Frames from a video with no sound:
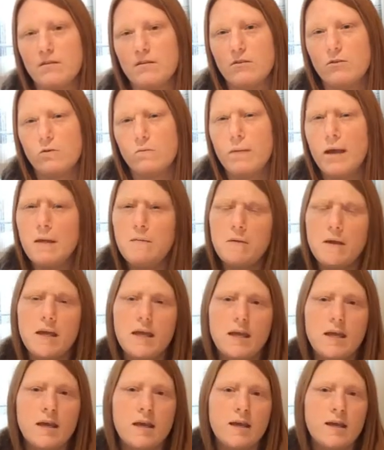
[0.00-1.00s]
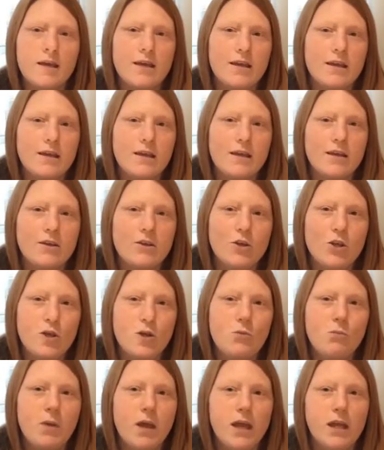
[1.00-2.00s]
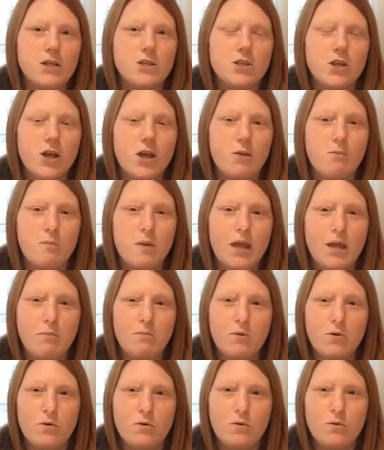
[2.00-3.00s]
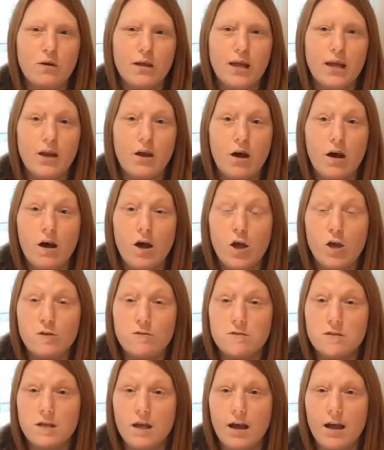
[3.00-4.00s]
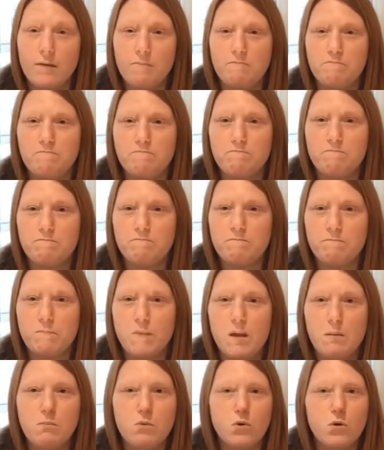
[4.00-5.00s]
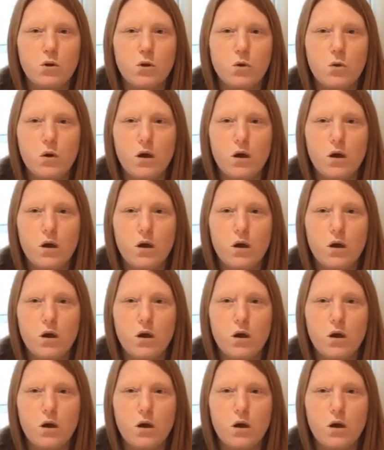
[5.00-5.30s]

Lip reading: Or maybe you picture people in our own time, people who